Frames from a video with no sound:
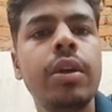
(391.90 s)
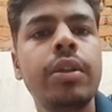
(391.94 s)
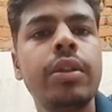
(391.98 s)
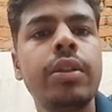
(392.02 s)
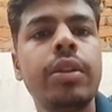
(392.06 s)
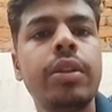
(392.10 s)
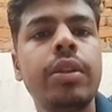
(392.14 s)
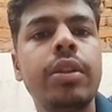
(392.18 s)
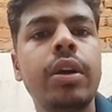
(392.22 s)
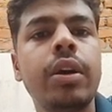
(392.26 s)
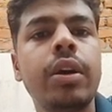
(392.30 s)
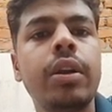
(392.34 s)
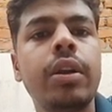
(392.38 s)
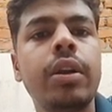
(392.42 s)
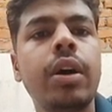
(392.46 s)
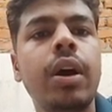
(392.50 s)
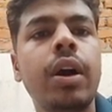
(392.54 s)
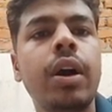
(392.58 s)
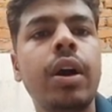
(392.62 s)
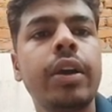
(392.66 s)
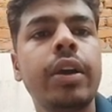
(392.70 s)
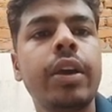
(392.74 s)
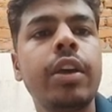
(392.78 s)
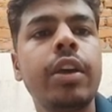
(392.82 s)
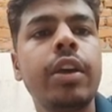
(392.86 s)
Then
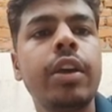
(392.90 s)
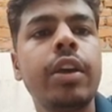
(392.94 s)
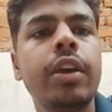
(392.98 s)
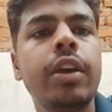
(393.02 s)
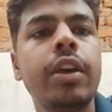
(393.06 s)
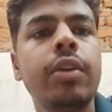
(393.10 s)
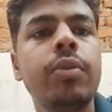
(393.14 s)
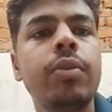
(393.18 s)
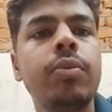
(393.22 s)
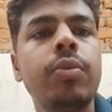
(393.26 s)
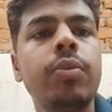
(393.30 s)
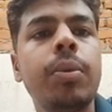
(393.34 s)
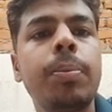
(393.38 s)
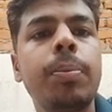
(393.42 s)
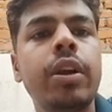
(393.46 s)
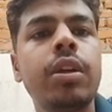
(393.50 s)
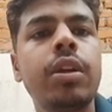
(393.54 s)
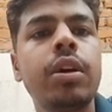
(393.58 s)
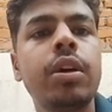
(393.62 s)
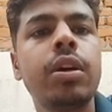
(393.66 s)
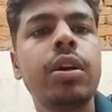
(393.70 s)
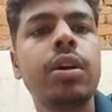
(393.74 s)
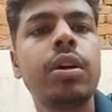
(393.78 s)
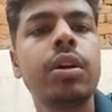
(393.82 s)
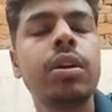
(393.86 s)
again we plotted
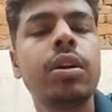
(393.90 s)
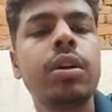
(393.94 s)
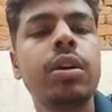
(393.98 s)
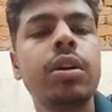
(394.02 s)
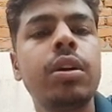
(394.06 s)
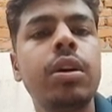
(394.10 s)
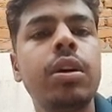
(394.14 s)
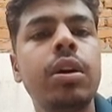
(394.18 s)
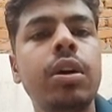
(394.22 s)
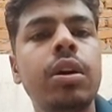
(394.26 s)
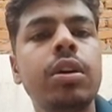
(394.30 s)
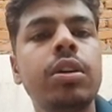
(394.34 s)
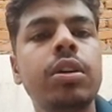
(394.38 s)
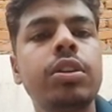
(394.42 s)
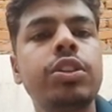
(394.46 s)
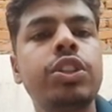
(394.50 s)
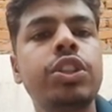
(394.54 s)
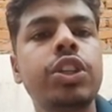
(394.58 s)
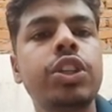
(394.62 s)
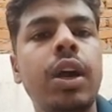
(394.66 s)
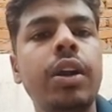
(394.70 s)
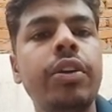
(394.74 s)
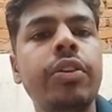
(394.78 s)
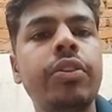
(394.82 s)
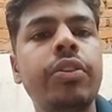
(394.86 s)
the
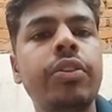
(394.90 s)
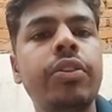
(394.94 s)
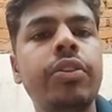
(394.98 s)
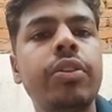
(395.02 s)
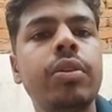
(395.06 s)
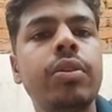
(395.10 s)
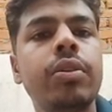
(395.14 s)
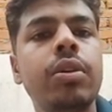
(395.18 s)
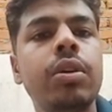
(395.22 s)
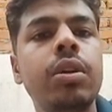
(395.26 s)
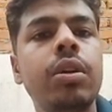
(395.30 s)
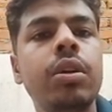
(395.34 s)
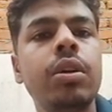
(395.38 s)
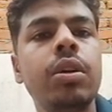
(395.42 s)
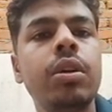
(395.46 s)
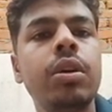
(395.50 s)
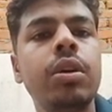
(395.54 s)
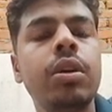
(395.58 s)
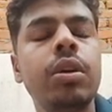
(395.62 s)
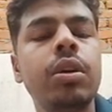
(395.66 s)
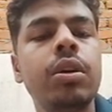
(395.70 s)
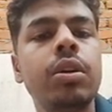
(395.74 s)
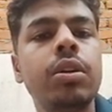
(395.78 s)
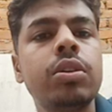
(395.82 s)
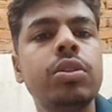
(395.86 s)
charts.
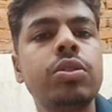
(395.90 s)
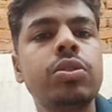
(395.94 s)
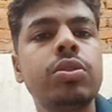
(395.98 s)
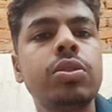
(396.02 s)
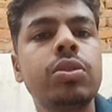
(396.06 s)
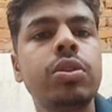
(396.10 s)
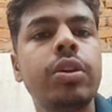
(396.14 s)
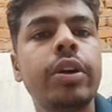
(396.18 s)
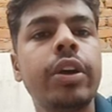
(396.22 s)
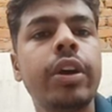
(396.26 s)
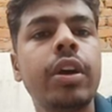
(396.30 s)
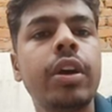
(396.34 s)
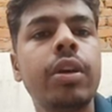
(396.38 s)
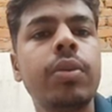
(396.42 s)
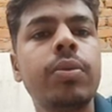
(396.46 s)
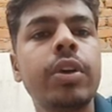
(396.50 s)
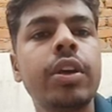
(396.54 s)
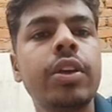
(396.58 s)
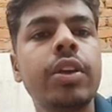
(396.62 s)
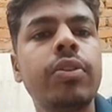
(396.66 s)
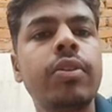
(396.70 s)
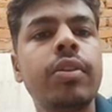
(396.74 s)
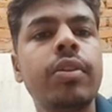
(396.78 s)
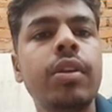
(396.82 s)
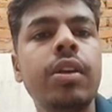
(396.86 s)
So here we
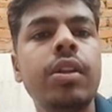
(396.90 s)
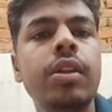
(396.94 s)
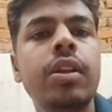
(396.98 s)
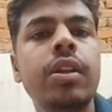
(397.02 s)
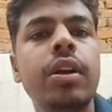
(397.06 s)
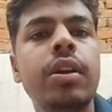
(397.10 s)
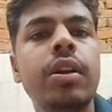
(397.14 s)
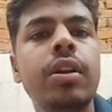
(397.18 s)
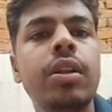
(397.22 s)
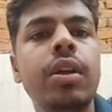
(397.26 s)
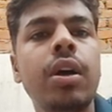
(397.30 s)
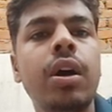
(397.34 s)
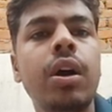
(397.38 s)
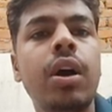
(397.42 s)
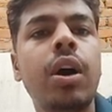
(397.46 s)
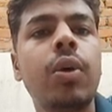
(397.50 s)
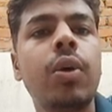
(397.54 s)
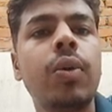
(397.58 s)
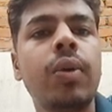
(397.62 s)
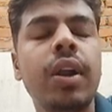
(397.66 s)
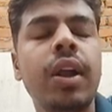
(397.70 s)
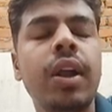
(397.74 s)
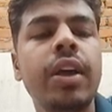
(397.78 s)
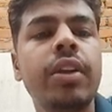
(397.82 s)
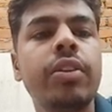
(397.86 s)
can see that the
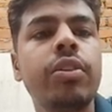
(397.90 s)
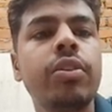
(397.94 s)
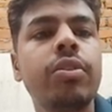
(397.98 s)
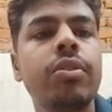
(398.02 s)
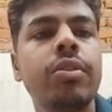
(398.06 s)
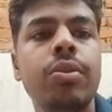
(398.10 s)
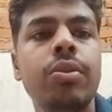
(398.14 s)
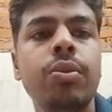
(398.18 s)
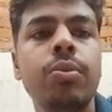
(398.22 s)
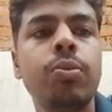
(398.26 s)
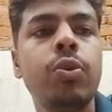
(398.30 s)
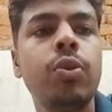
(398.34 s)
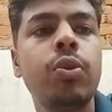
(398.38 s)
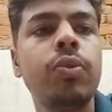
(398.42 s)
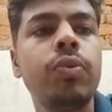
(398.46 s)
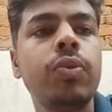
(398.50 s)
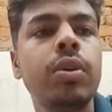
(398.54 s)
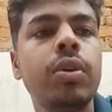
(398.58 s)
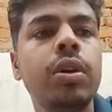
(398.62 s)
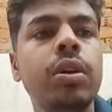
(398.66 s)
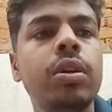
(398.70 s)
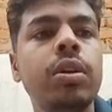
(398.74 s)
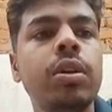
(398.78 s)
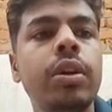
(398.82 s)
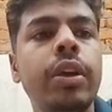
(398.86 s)
outliers is removed
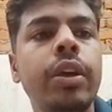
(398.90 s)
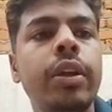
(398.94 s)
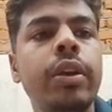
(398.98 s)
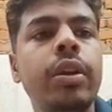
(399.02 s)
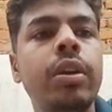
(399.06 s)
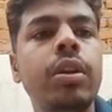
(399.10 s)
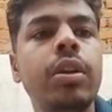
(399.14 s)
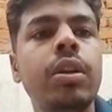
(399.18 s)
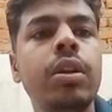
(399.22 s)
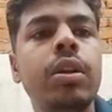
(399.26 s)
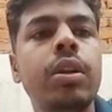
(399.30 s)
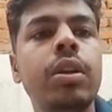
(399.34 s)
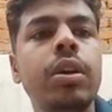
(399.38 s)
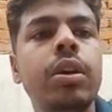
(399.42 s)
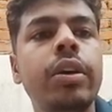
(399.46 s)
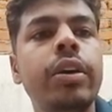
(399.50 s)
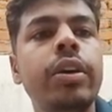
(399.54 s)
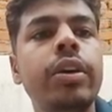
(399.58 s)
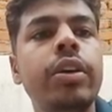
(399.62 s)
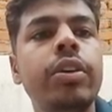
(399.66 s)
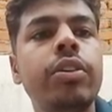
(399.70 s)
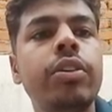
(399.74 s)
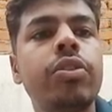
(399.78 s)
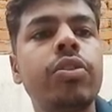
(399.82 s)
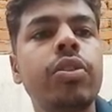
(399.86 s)
in
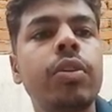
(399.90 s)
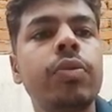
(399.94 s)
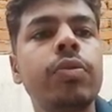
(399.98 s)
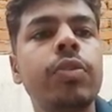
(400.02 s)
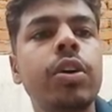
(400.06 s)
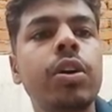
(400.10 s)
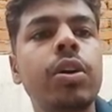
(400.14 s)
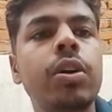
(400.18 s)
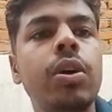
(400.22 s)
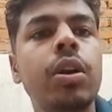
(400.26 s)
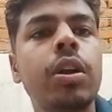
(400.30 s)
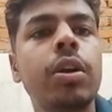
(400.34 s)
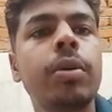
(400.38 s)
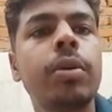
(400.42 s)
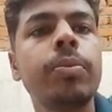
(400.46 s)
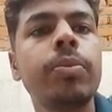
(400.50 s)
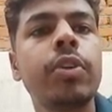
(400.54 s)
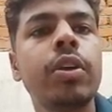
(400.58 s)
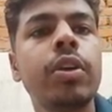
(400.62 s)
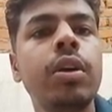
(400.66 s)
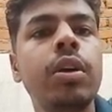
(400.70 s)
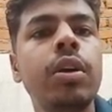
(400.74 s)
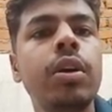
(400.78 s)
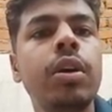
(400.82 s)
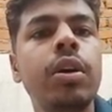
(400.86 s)
each of the columns,
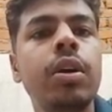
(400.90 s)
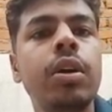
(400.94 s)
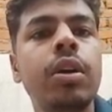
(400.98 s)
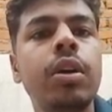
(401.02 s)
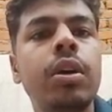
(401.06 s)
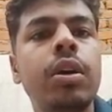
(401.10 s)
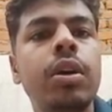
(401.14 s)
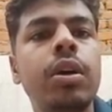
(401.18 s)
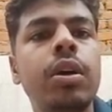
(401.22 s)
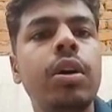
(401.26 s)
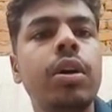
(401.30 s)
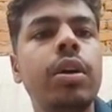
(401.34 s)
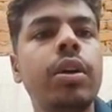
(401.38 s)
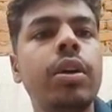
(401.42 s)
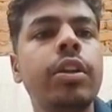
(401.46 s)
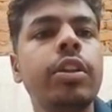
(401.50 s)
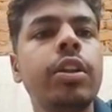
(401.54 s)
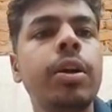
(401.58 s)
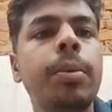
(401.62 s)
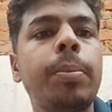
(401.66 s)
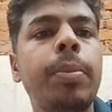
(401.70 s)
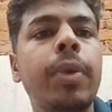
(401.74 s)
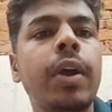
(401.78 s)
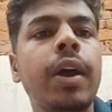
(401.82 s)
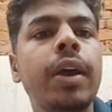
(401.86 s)
in the
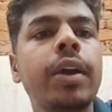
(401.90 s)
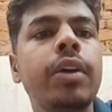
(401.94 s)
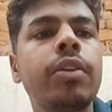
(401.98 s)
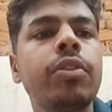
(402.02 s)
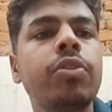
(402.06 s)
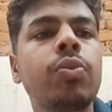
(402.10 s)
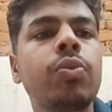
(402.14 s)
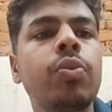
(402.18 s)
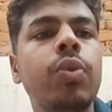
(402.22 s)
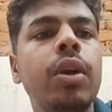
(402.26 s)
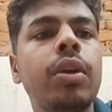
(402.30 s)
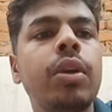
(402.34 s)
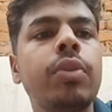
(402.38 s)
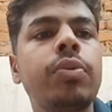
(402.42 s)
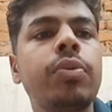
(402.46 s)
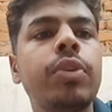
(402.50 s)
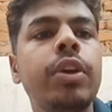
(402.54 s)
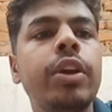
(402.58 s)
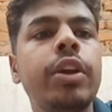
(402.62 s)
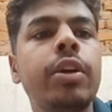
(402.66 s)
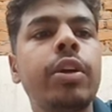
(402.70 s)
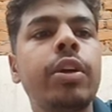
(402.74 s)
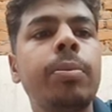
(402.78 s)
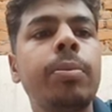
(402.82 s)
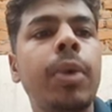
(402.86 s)
price, square feet
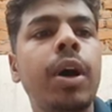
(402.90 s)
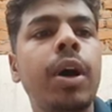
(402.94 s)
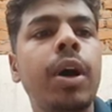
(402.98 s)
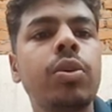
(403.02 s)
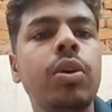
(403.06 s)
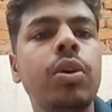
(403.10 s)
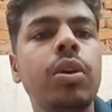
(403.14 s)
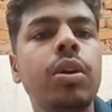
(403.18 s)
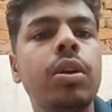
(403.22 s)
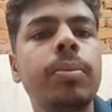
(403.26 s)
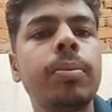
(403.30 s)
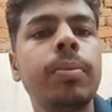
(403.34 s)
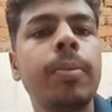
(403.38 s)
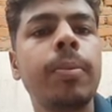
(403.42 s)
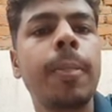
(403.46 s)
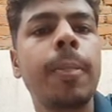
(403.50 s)
and bath column.